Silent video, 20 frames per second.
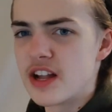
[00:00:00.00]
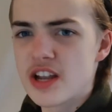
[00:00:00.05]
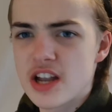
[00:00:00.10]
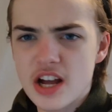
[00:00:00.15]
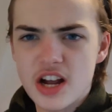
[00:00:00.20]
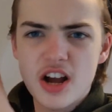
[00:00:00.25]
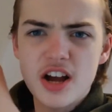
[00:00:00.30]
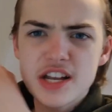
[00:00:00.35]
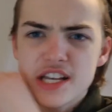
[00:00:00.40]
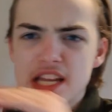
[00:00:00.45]

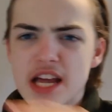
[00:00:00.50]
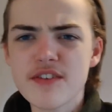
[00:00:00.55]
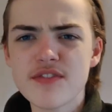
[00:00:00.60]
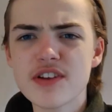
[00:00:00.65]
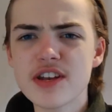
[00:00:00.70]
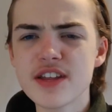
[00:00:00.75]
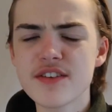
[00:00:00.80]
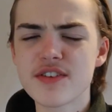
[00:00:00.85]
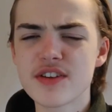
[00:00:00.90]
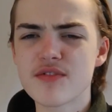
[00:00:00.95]
Like, I'd never
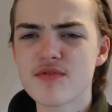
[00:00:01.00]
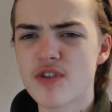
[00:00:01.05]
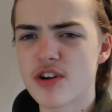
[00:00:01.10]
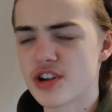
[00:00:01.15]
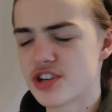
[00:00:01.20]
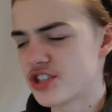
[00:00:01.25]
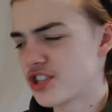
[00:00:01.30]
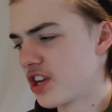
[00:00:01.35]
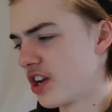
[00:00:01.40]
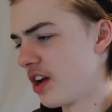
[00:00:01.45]
live in
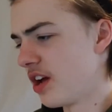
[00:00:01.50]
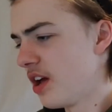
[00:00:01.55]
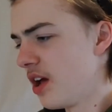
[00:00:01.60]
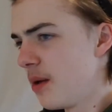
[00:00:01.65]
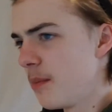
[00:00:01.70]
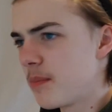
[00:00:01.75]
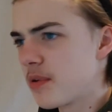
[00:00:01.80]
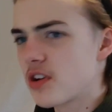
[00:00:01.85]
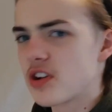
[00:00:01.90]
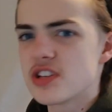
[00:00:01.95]
Russia,
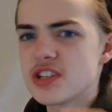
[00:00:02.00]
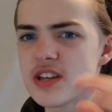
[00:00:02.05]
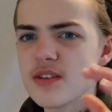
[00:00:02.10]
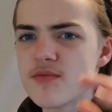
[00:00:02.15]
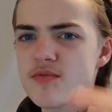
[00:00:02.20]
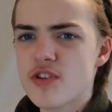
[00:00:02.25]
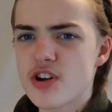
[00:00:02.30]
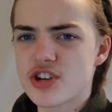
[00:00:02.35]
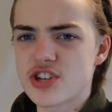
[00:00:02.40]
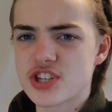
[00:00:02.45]
because
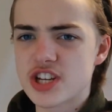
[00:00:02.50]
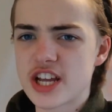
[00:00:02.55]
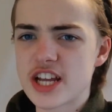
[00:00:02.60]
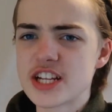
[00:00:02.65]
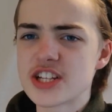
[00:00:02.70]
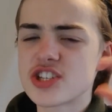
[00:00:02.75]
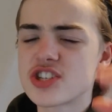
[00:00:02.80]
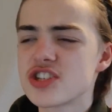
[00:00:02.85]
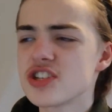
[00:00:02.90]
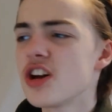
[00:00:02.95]
in Russia
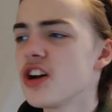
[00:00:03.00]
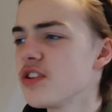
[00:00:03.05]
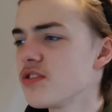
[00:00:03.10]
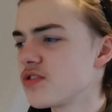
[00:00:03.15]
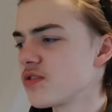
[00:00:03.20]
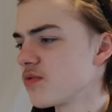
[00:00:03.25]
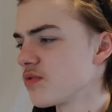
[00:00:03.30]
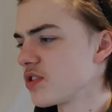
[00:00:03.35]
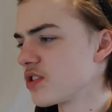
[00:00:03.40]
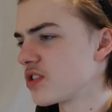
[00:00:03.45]
it
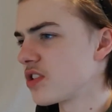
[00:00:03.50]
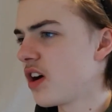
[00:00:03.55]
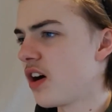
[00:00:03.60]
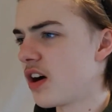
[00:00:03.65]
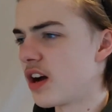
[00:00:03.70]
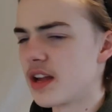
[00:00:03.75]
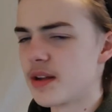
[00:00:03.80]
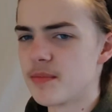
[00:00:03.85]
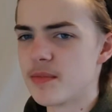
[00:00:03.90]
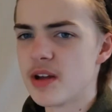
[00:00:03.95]
snows all the
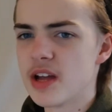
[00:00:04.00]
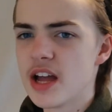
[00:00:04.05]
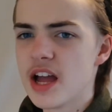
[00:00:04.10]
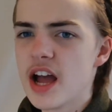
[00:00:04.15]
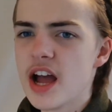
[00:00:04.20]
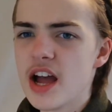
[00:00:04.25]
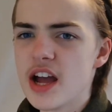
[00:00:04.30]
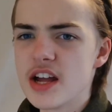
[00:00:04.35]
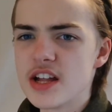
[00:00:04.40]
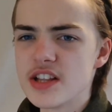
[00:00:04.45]
time,
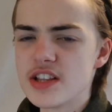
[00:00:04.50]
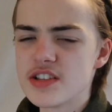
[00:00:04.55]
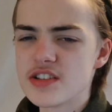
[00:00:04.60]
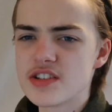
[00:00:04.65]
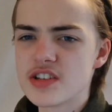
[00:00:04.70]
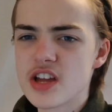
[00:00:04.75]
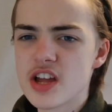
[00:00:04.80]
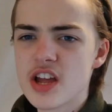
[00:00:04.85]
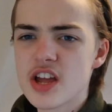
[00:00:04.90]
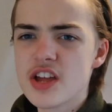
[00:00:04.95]

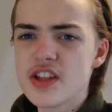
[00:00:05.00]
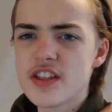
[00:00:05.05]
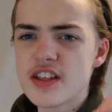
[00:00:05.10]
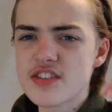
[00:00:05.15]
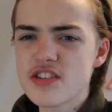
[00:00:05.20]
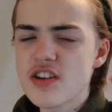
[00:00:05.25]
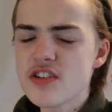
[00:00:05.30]
and there's